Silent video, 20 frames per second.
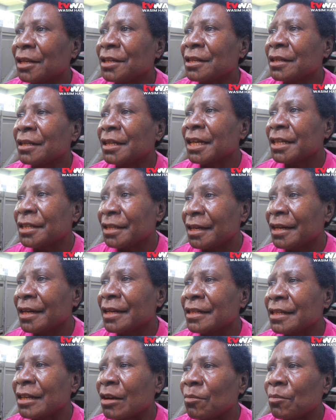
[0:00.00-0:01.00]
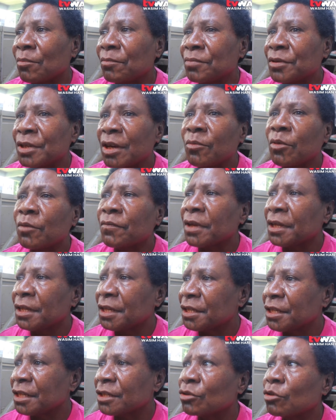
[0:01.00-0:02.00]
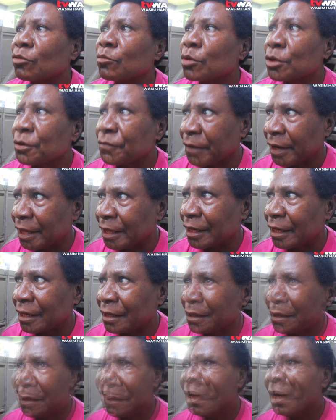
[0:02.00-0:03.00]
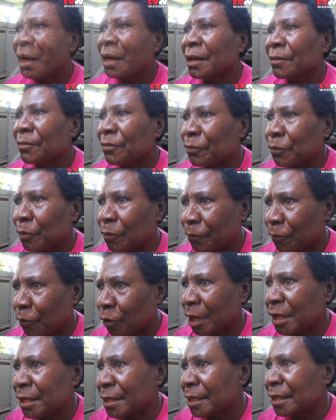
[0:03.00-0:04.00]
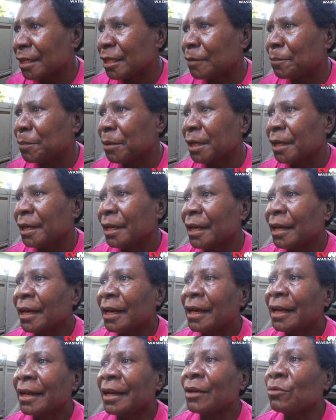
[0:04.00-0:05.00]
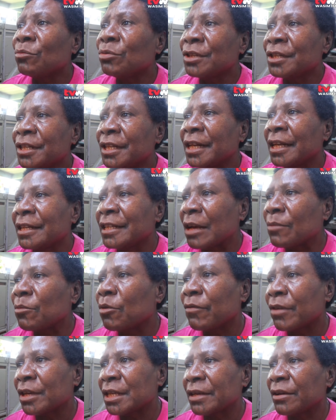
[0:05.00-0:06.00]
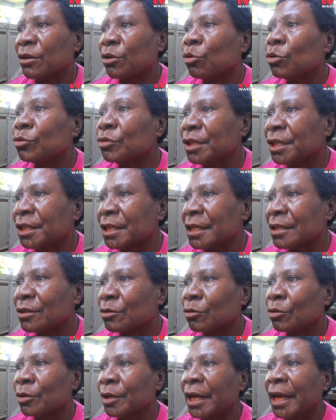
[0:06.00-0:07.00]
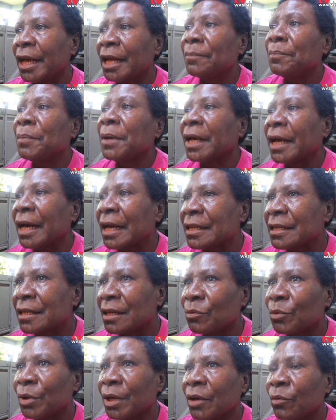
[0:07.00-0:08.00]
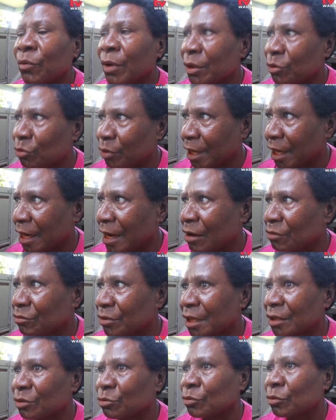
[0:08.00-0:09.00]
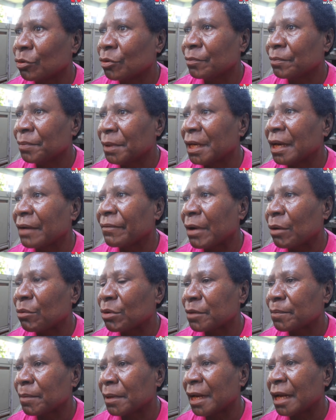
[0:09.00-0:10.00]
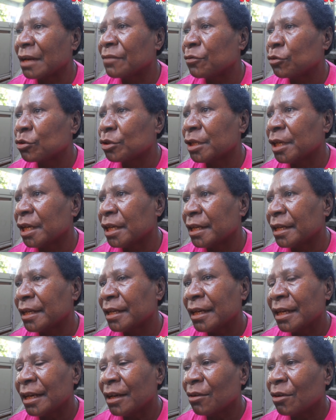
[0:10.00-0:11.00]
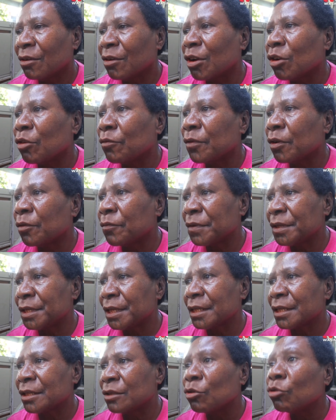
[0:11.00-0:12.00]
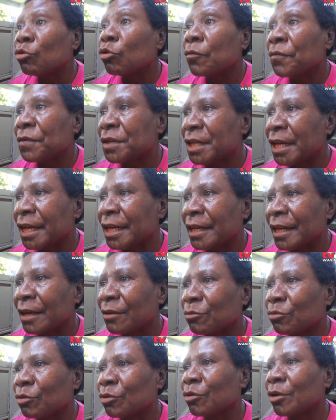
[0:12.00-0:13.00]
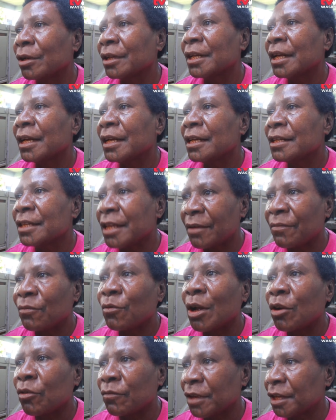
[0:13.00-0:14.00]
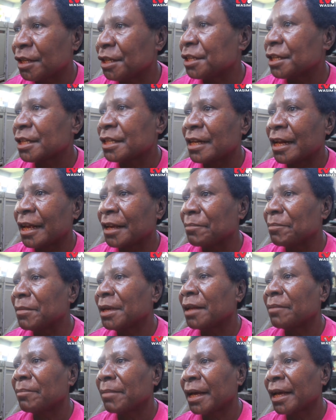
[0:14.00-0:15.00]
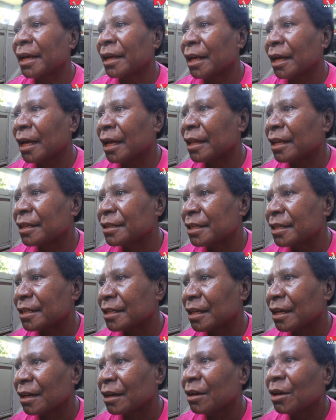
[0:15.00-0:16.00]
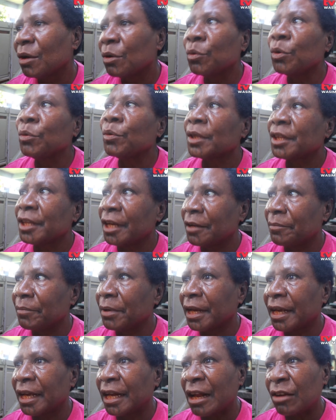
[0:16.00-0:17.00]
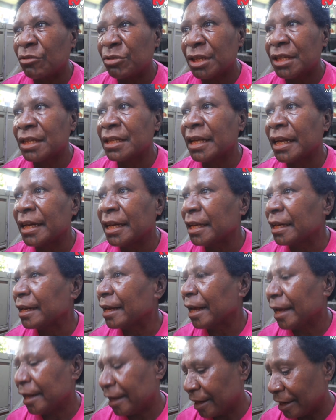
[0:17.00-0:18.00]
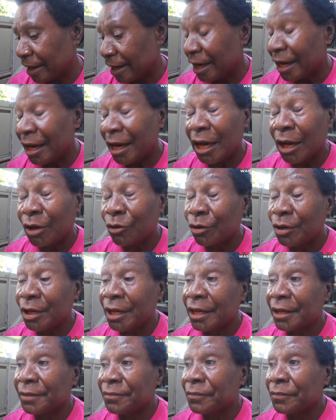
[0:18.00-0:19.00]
Yesterday, some of the teachers almost fainted. For us, ECP, they could that some of us are old teachers, so they unpick us and we went to the counter to pick up ours. But unfortunately, one of the officers, non-officer in there could not save one of the teachers like me and my other sister. We were turned back, and now she's standing in line and already